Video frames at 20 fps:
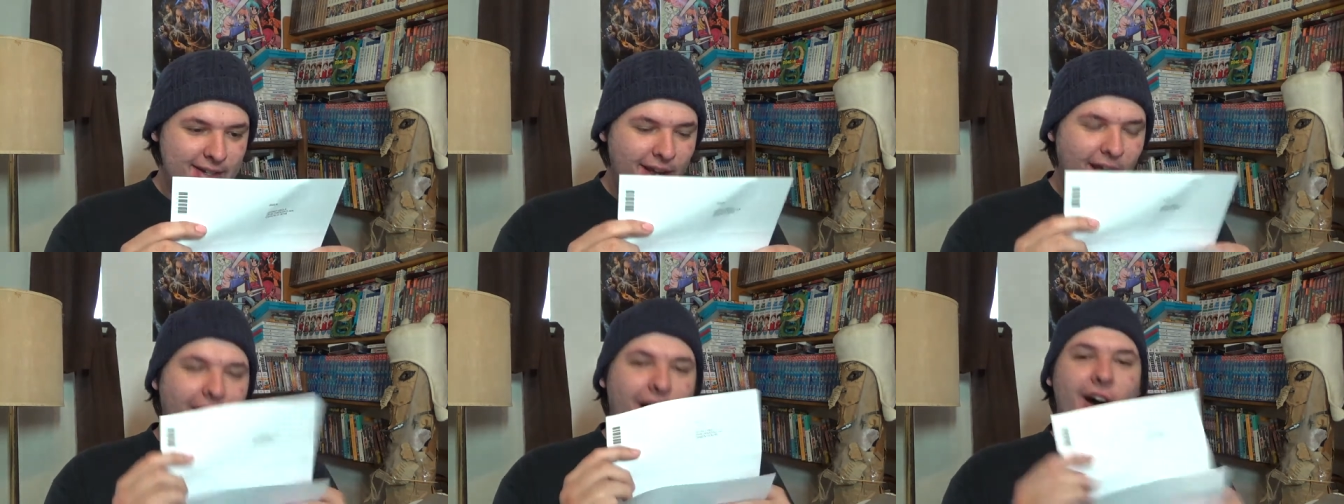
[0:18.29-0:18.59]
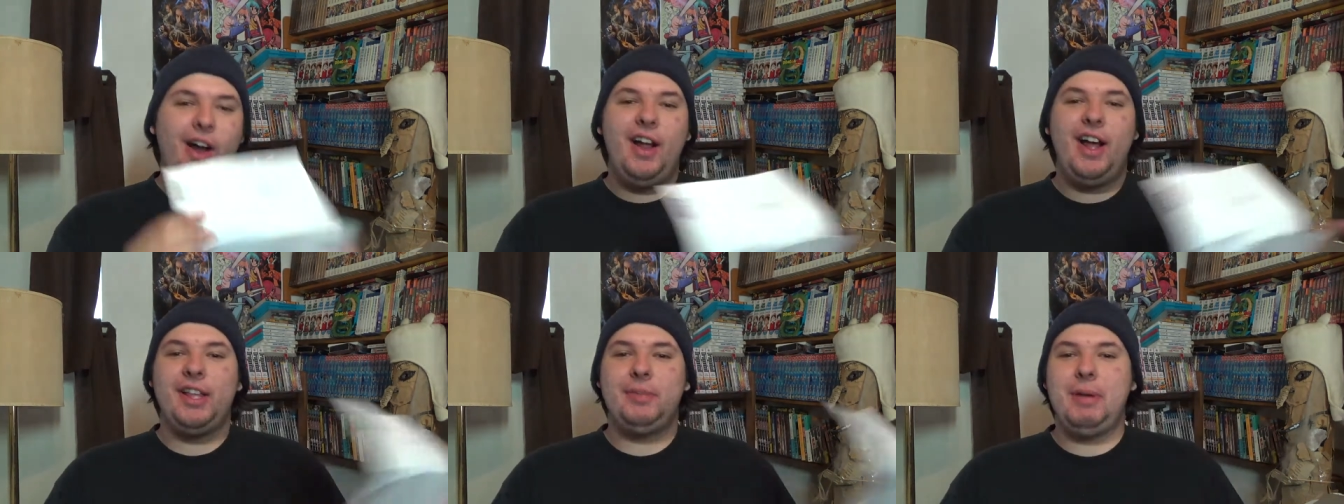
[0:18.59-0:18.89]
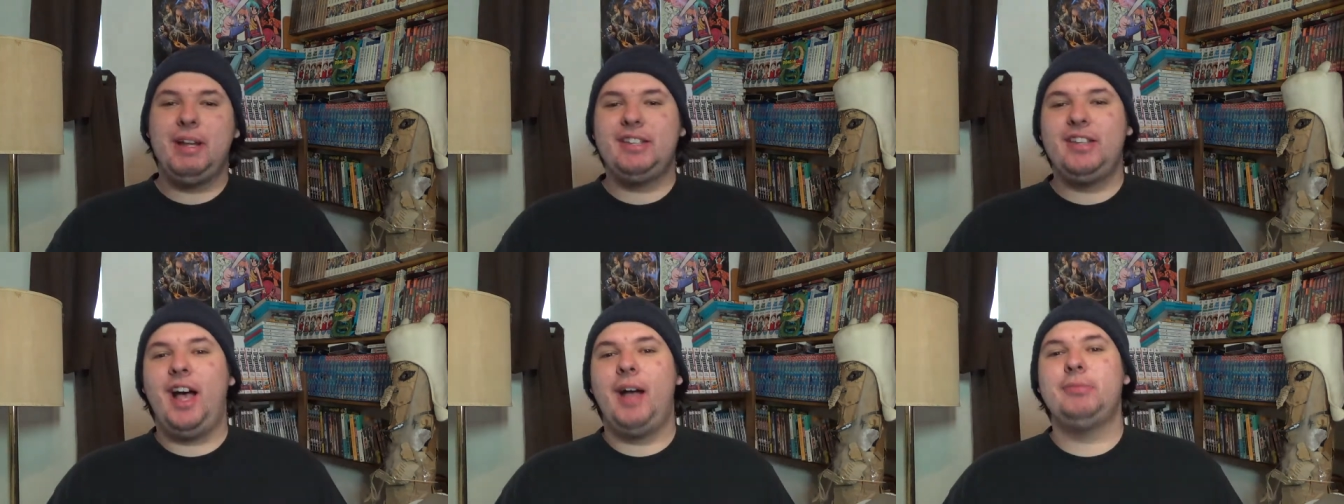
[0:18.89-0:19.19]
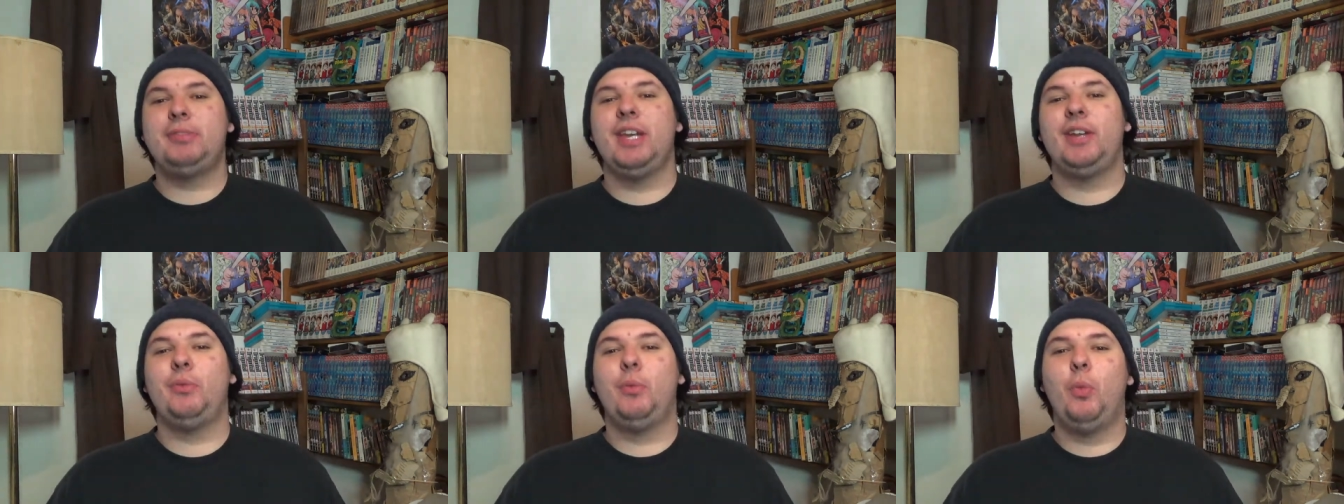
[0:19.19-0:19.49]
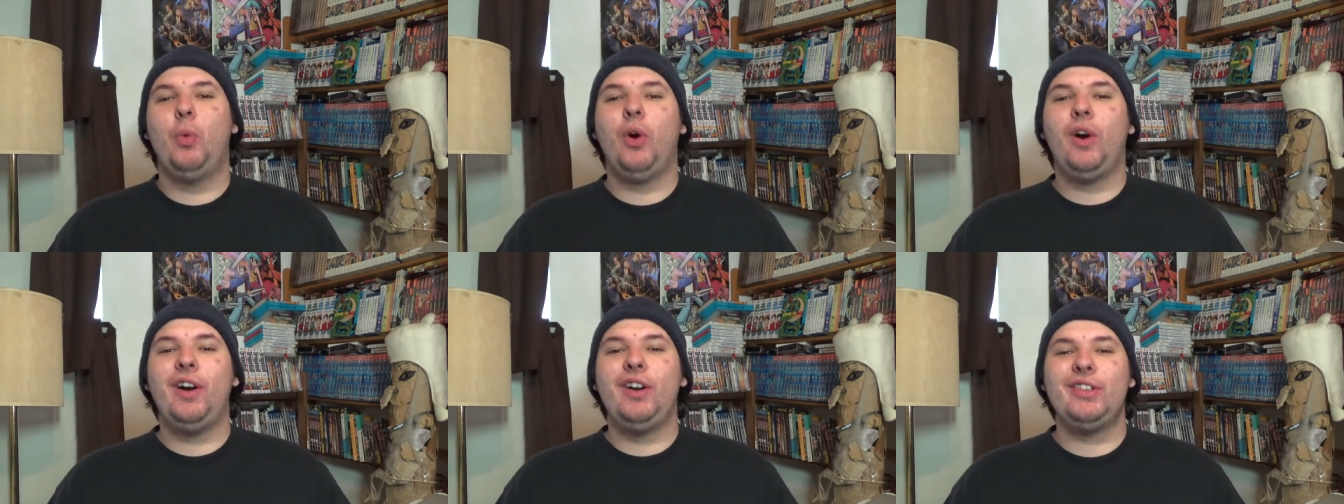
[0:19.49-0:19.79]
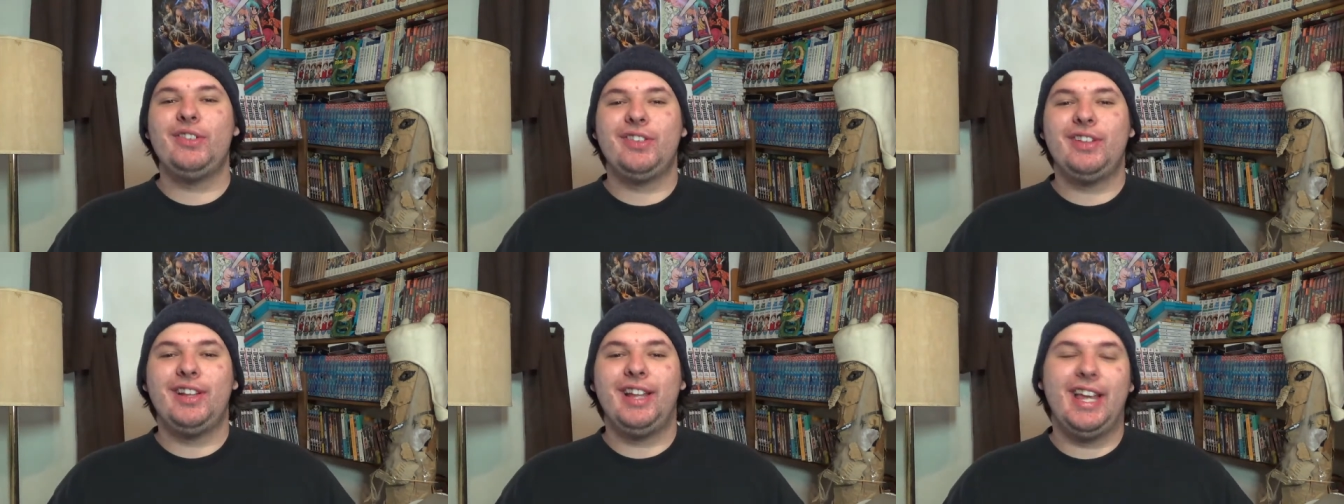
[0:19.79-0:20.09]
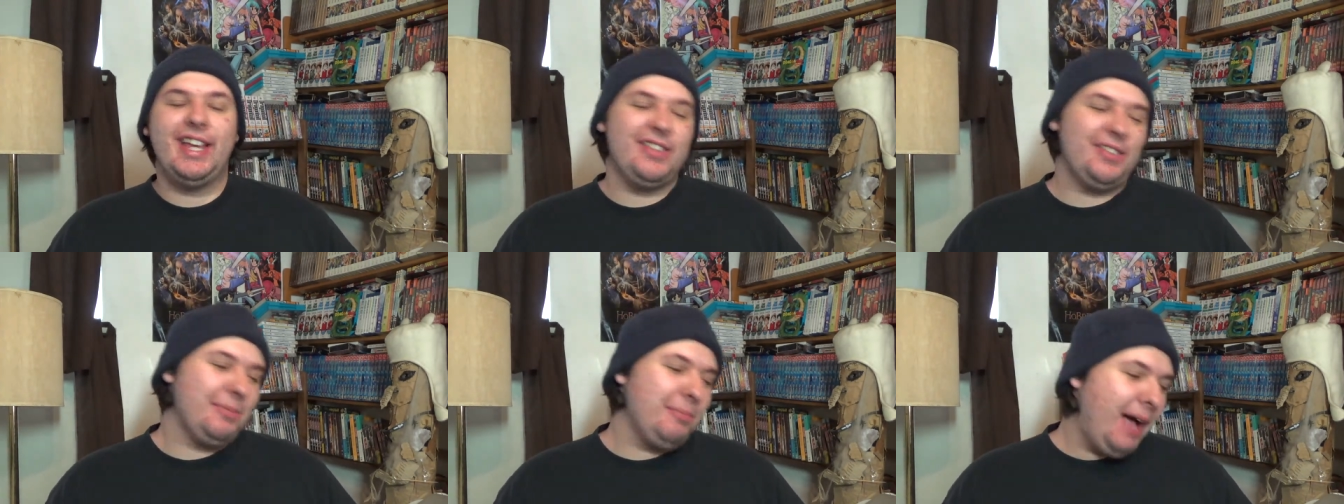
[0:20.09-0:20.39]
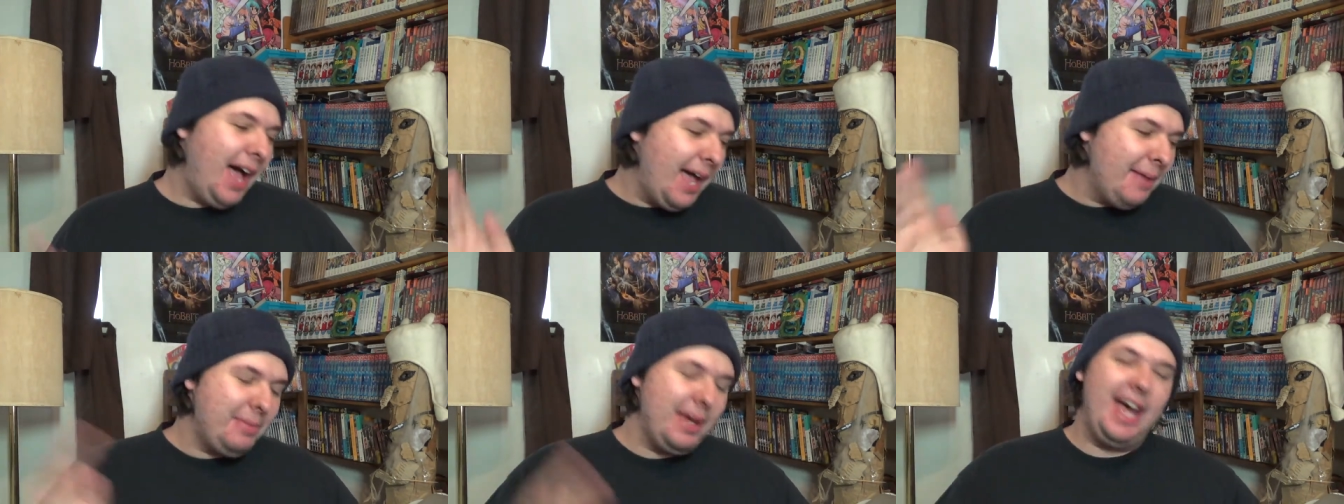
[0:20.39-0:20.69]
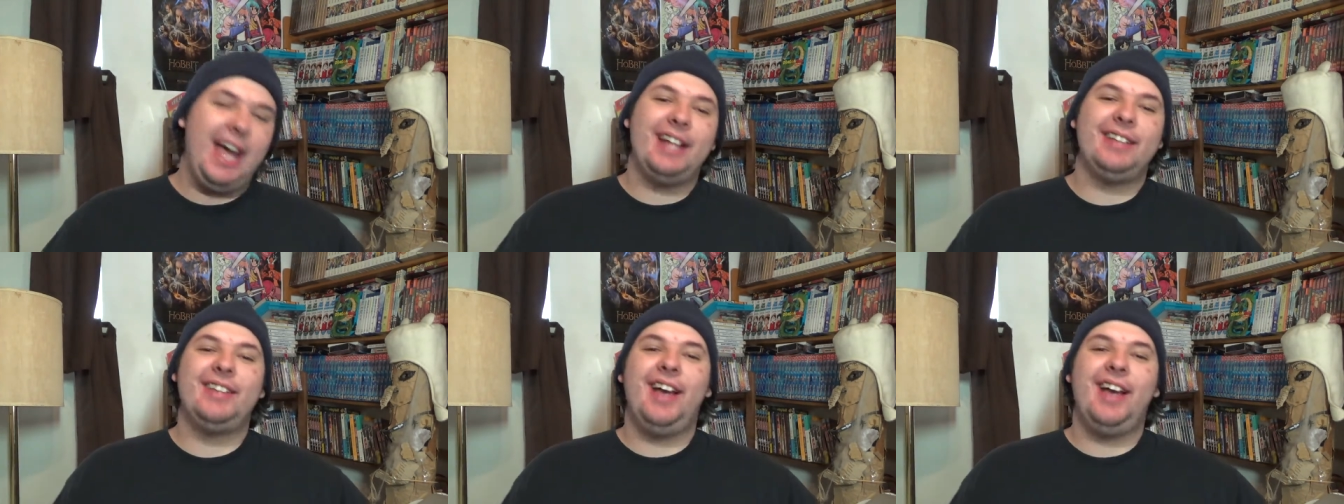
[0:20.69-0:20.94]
Oh, no, that's my top 10 worst list. My bad.